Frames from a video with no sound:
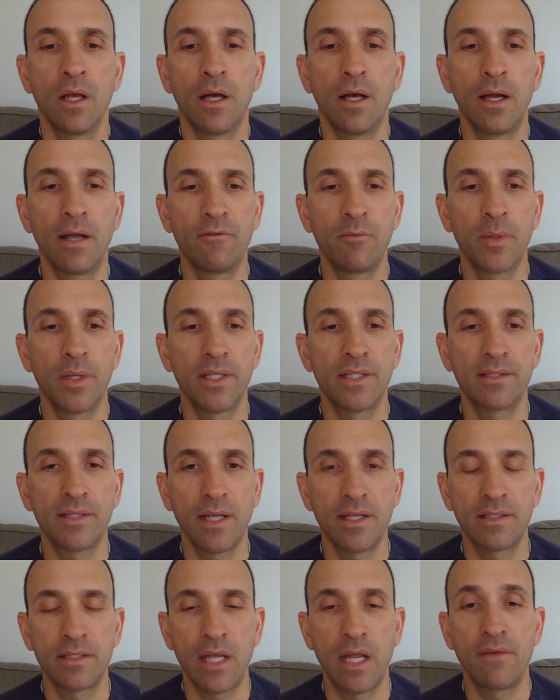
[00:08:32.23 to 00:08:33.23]
Everybody
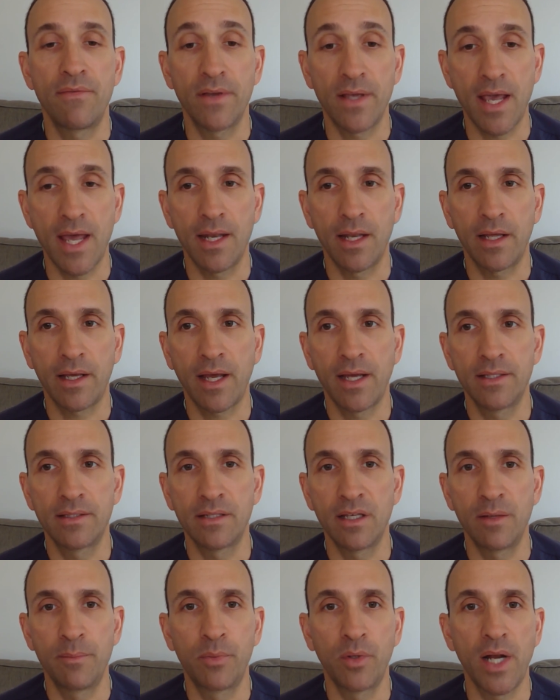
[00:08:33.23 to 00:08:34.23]
stay safe again. Like I
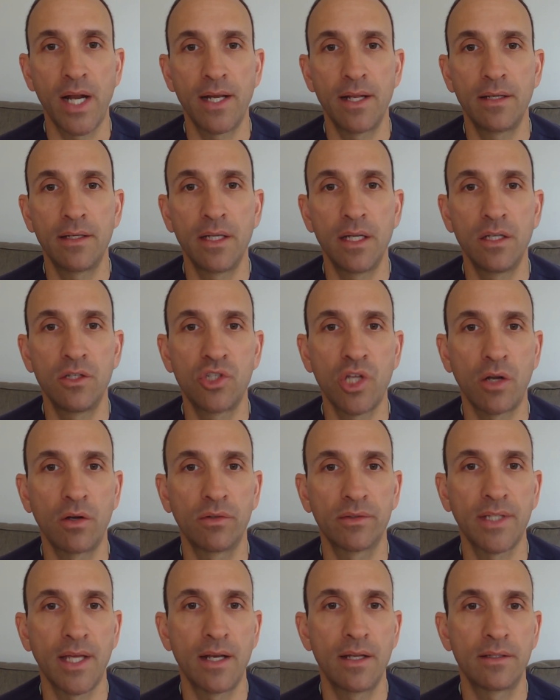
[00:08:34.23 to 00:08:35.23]
said, Brian Hadeed, general
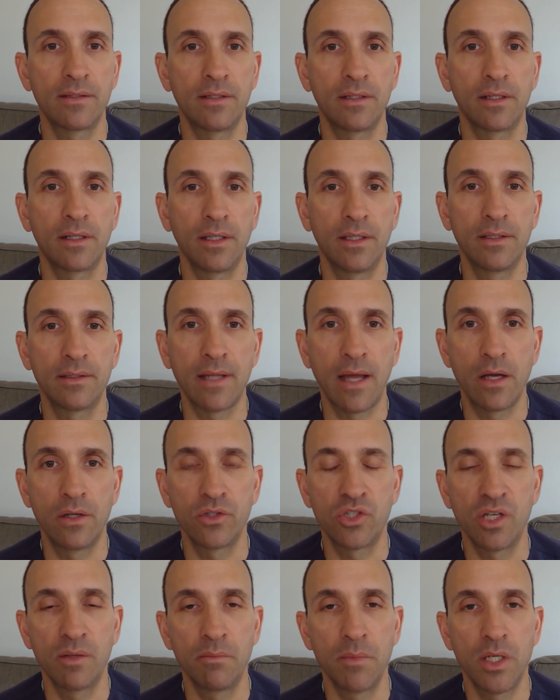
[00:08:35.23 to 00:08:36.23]
dentist in Clinton
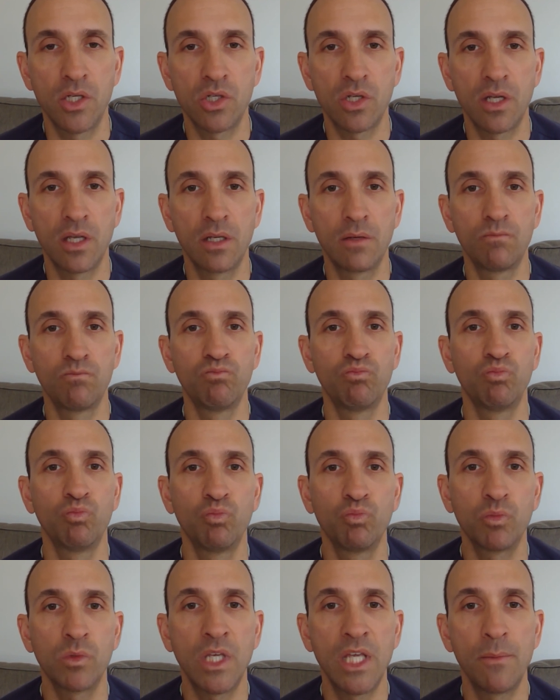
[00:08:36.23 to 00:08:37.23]
Township, Michigan.
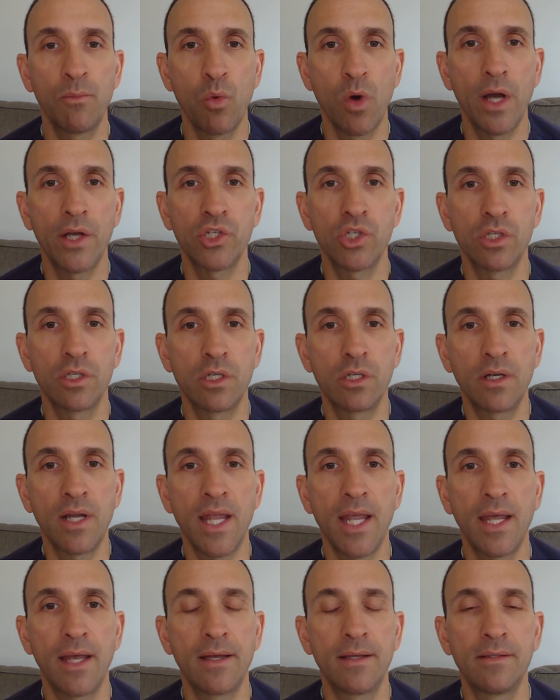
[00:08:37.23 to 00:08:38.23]
Keep washing your
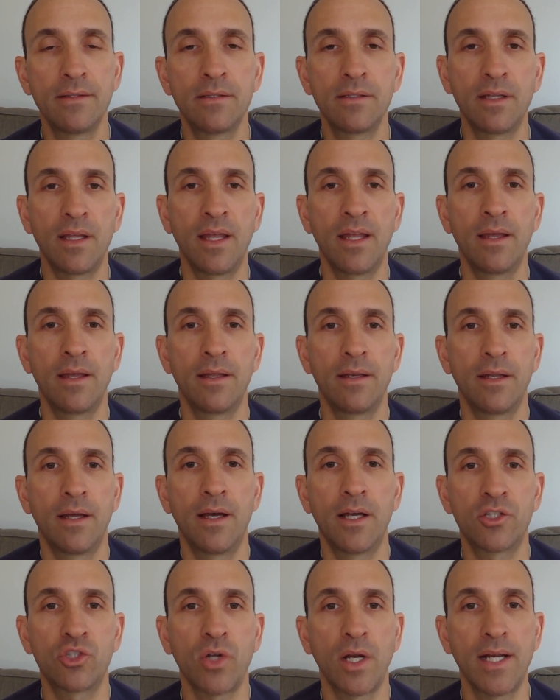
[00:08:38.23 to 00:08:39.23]
hands and
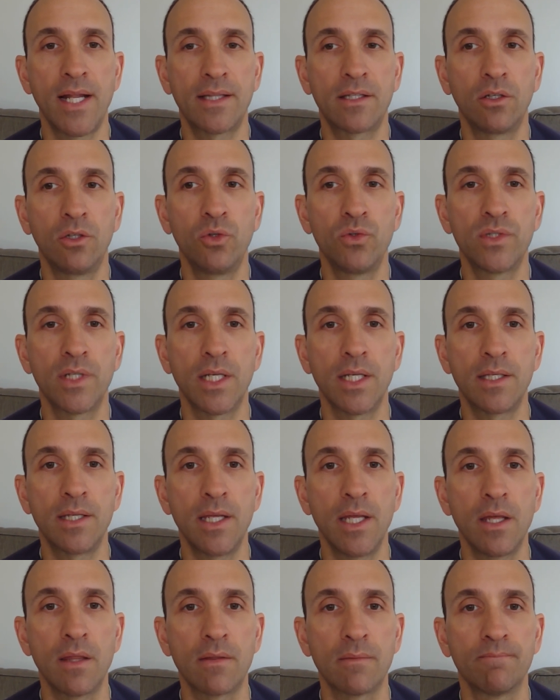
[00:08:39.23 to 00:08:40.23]
try not to lose any
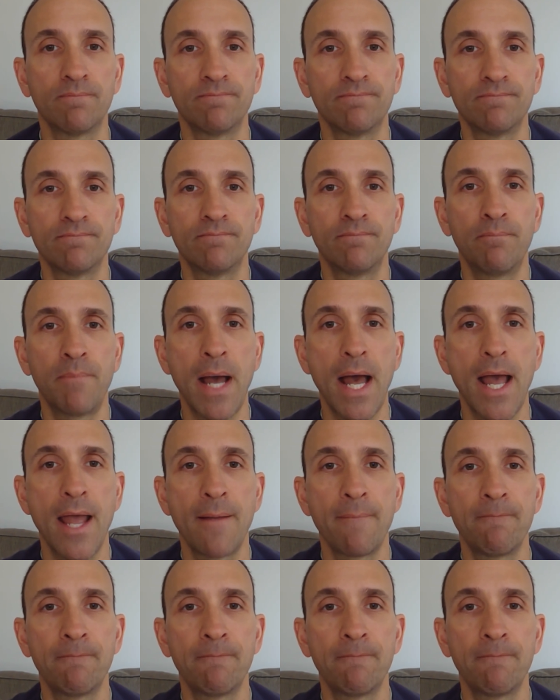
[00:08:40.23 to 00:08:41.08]
teeth. Bye.